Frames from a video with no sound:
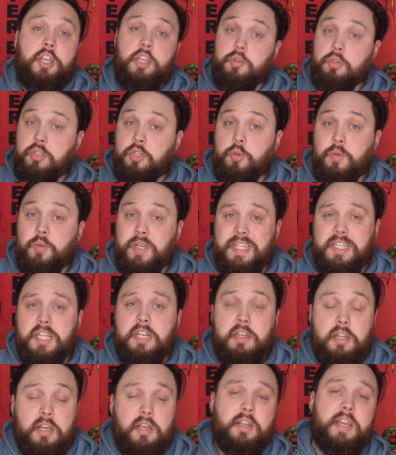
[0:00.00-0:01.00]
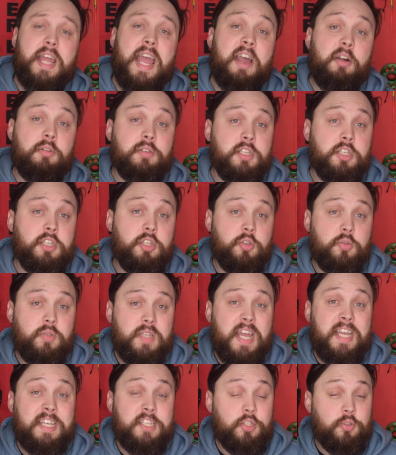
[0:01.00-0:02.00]
You do need to learn how to use
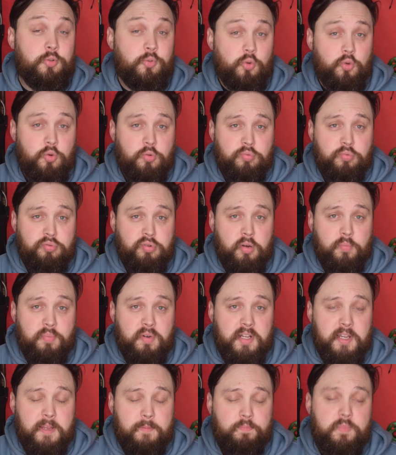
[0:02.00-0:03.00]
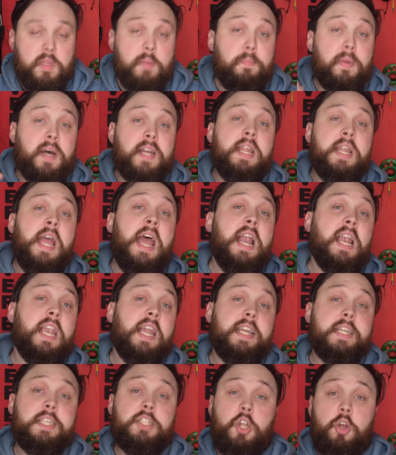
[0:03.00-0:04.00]
a snorkel properly. But
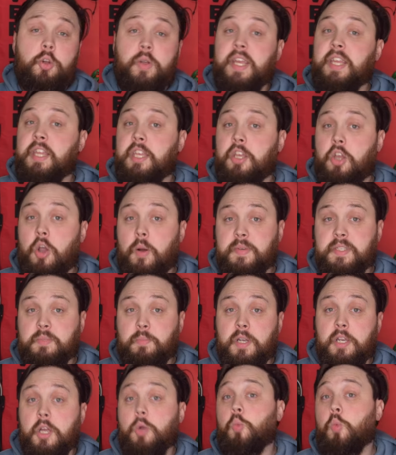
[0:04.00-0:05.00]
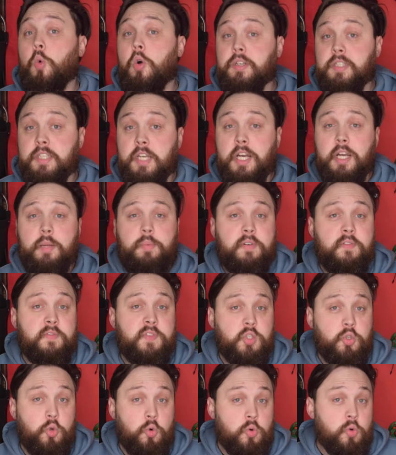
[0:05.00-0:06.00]
let us know in the comments below what type of
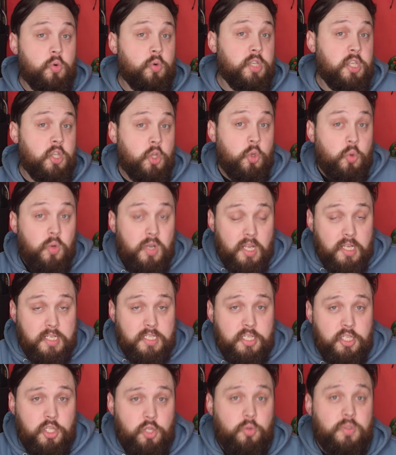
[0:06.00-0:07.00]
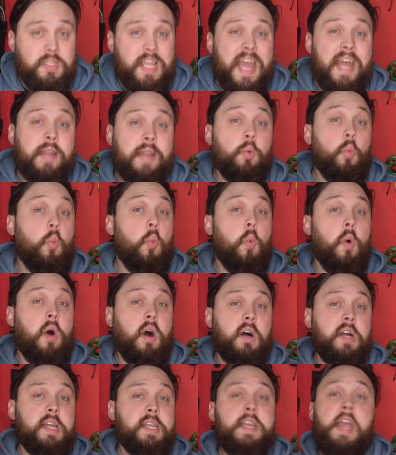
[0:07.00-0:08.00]
snorkel you like to use and
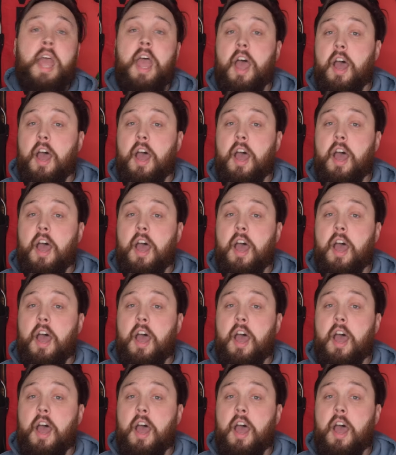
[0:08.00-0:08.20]
why.